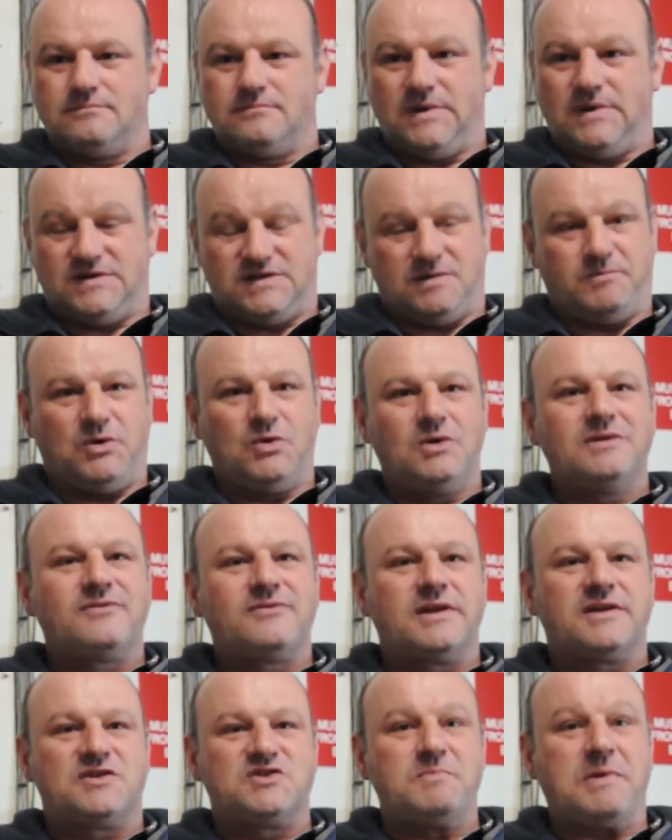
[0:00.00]
It's a
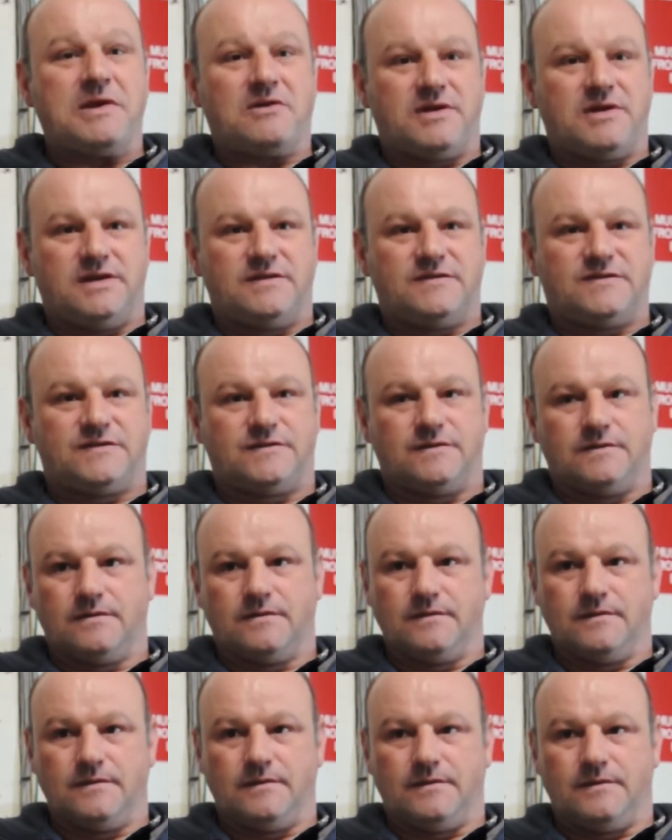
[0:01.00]
beautiful experience,
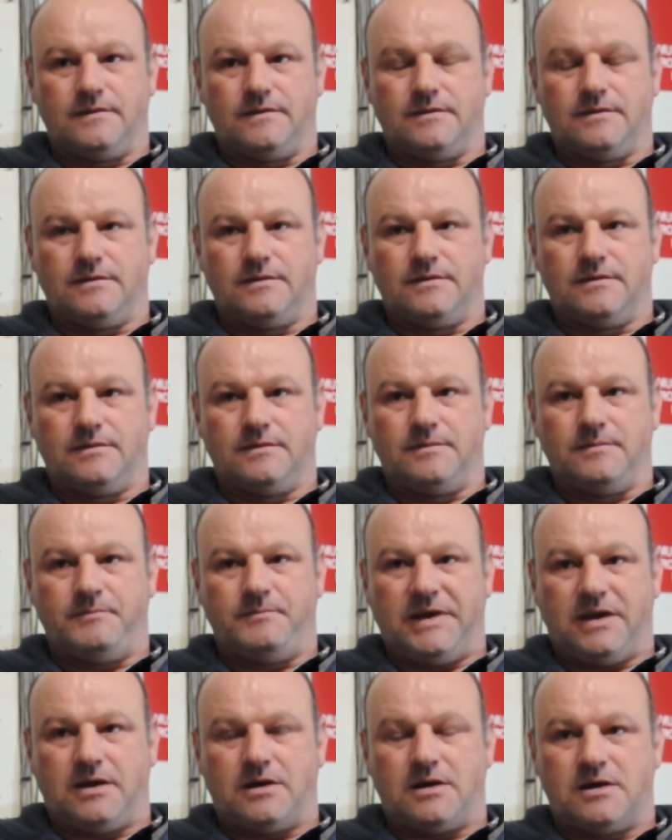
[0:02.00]

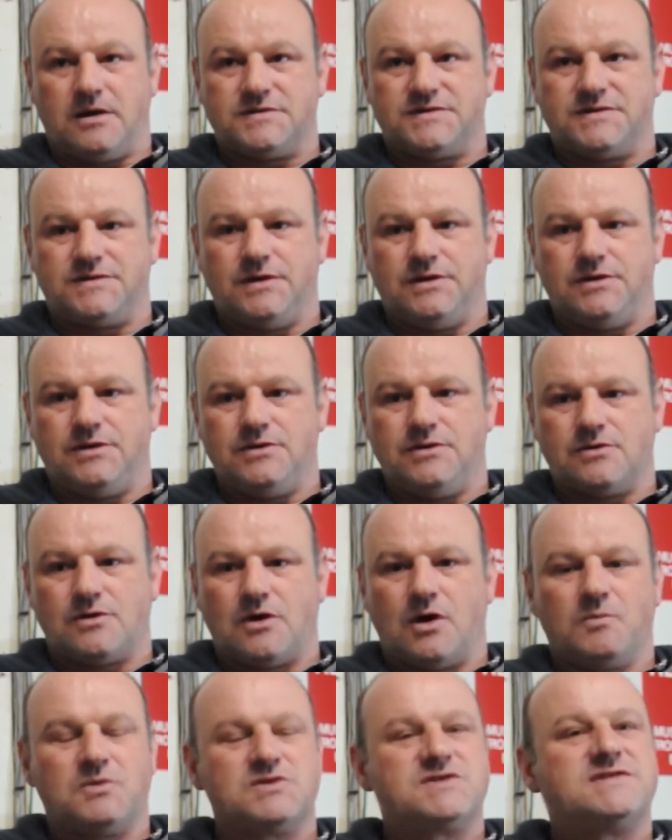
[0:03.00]
because you're
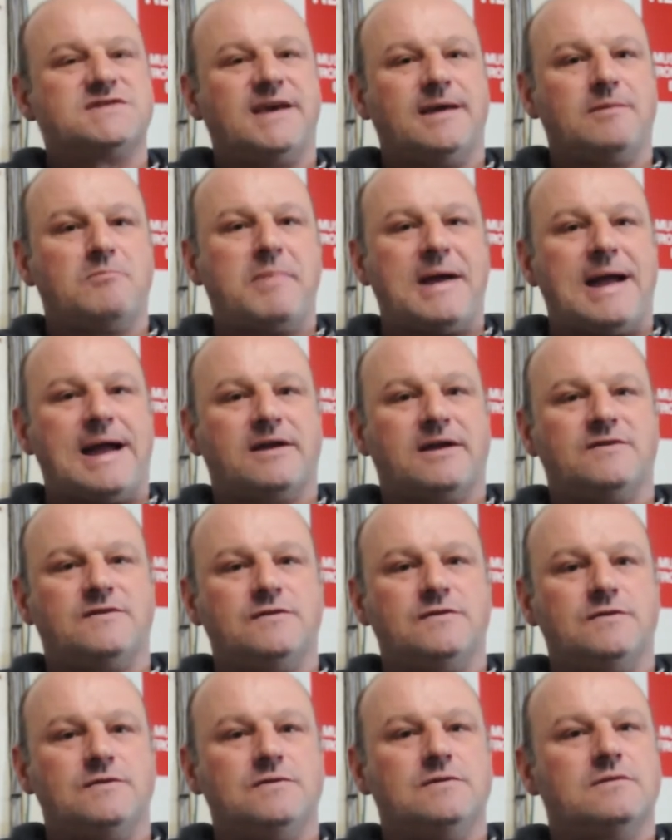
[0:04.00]
almost set back
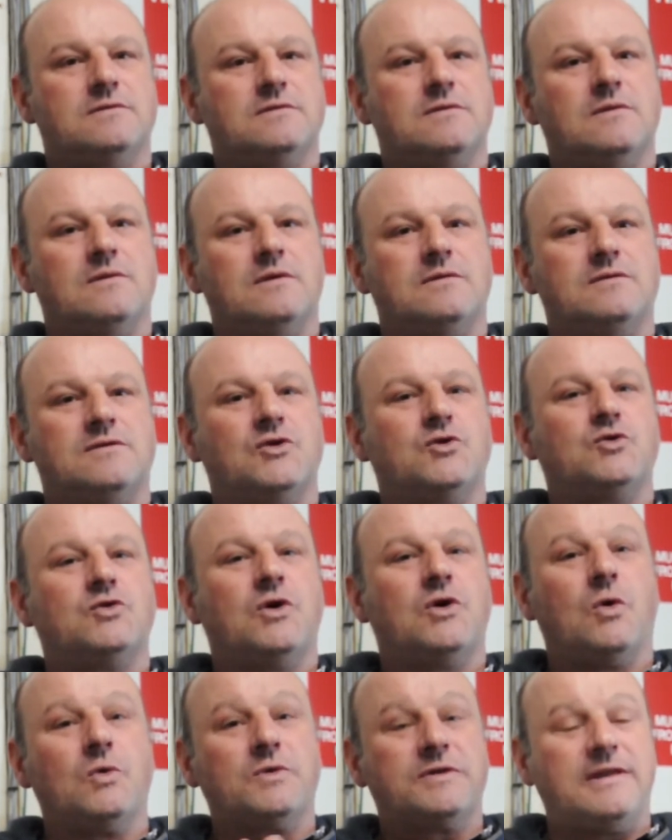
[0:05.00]
to the good
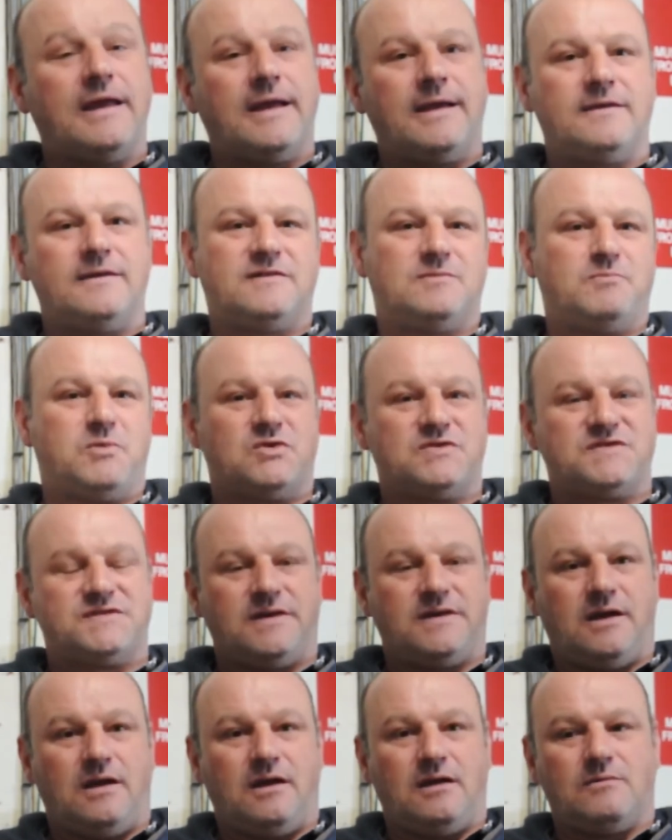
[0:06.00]
old days per
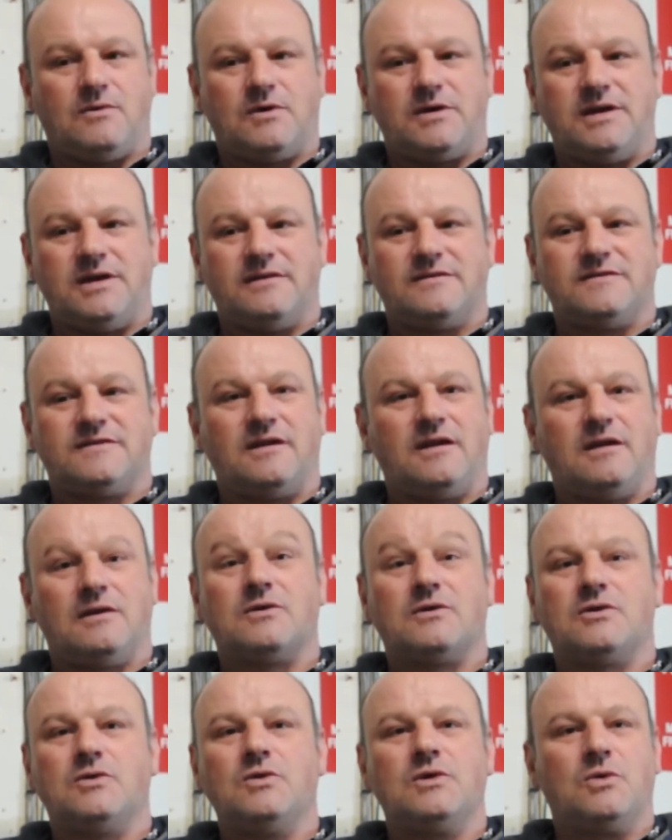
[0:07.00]
se, where you can say,
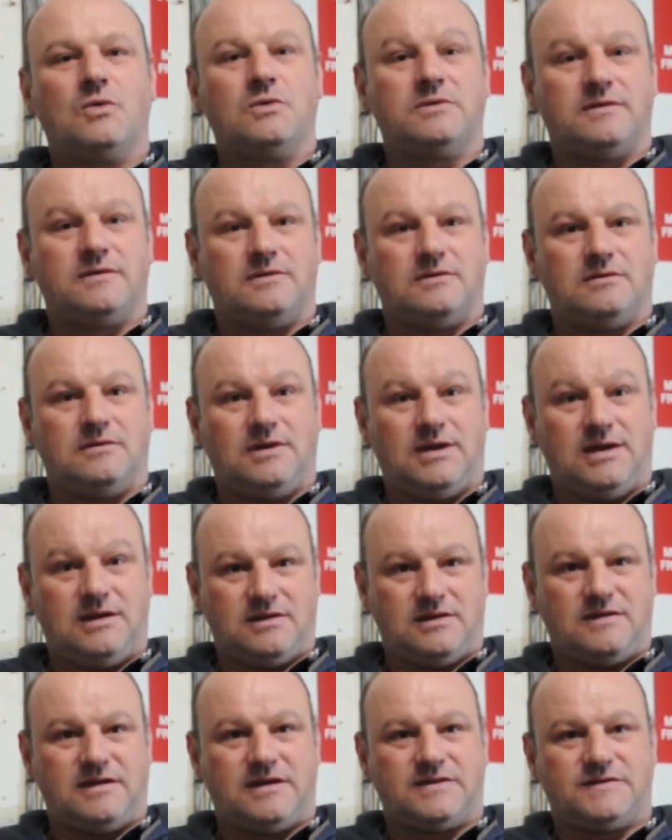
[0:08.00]
good old
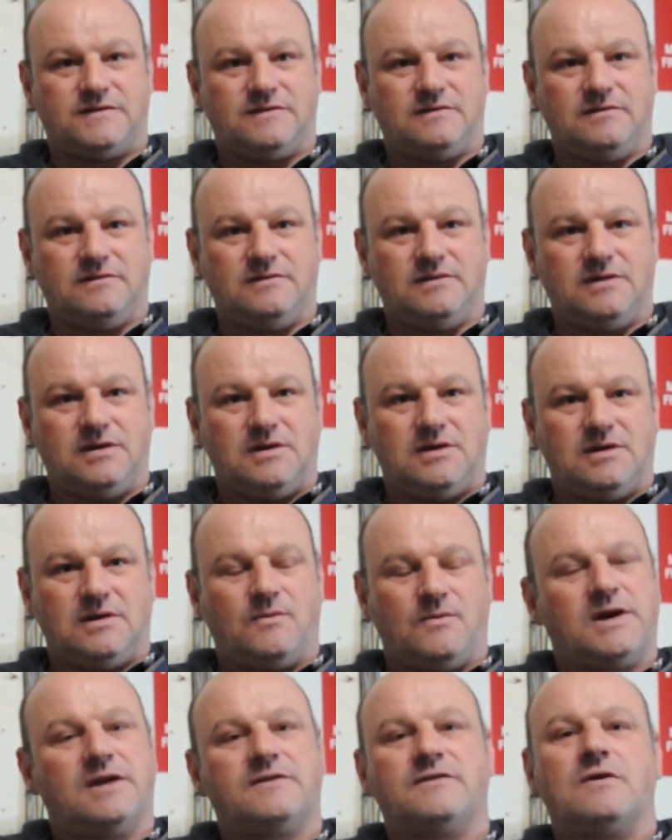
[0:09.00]
incandescent.
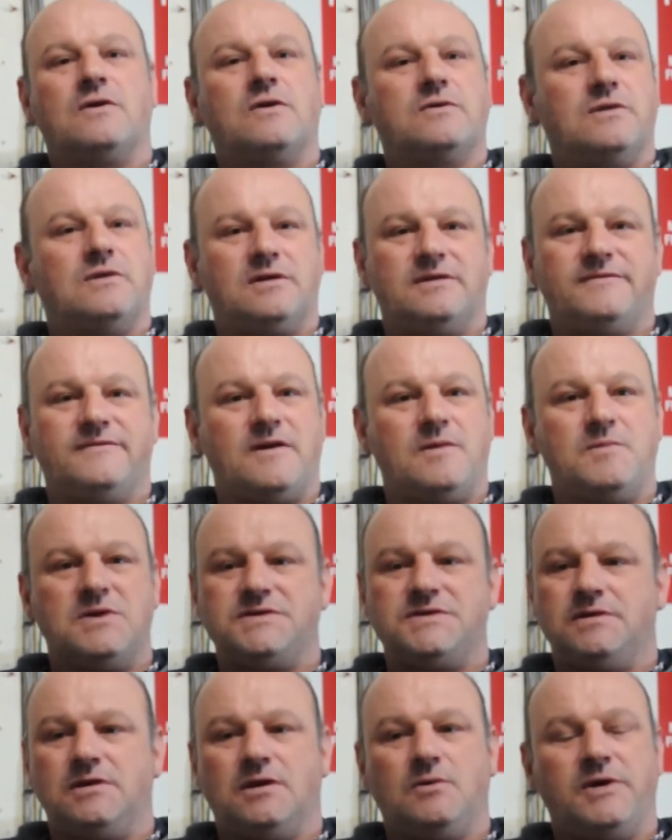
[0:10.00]
When I talk to other
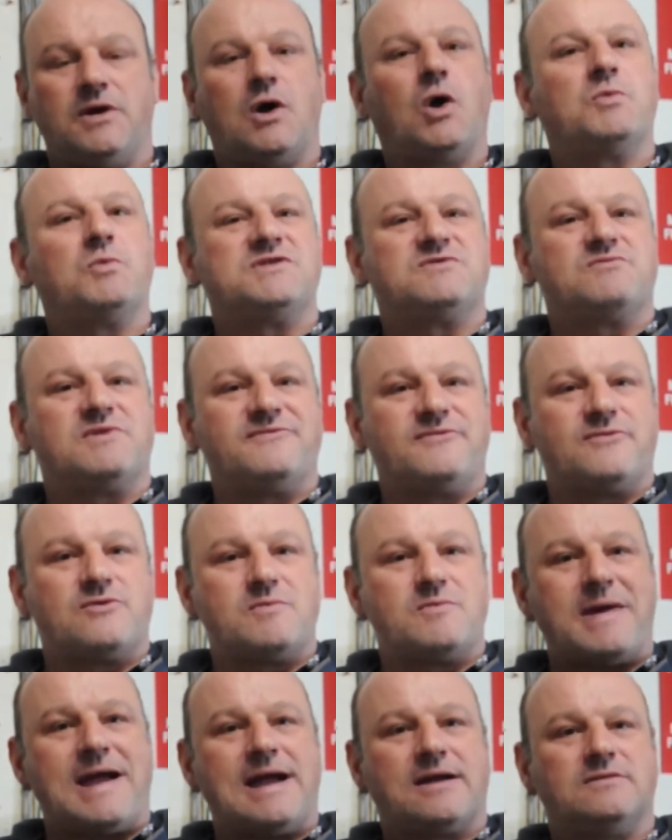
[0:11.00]
farmers, we always
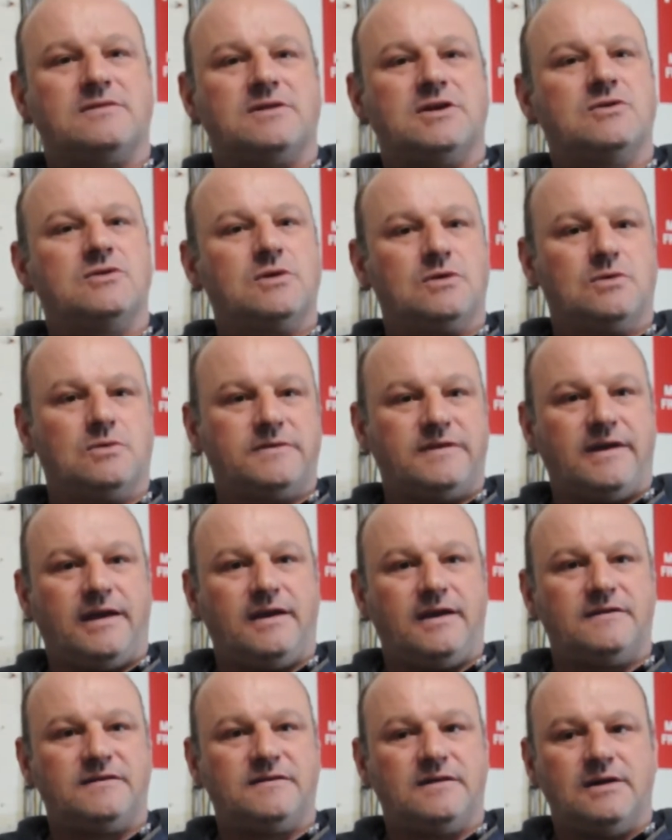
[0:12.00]
refer back to the good old
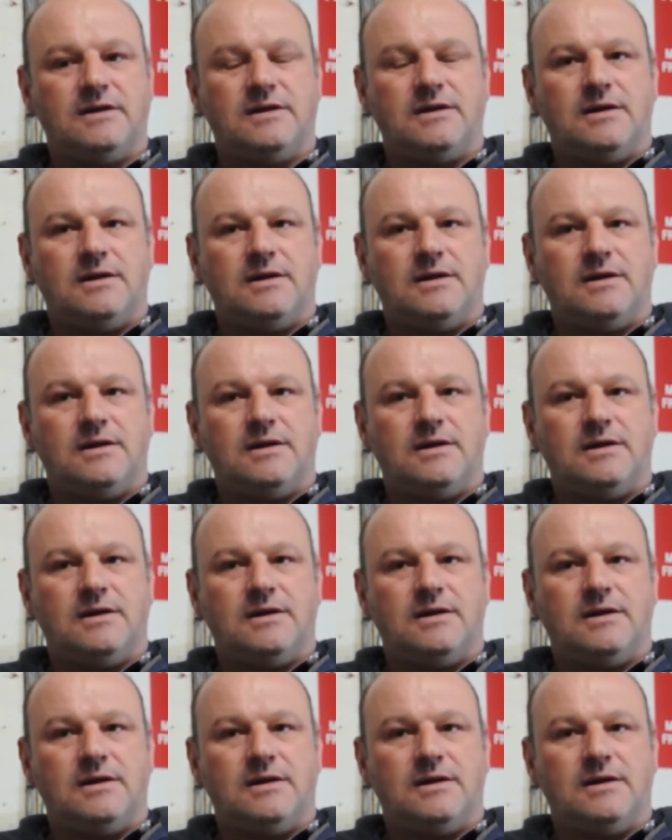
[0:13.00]
days.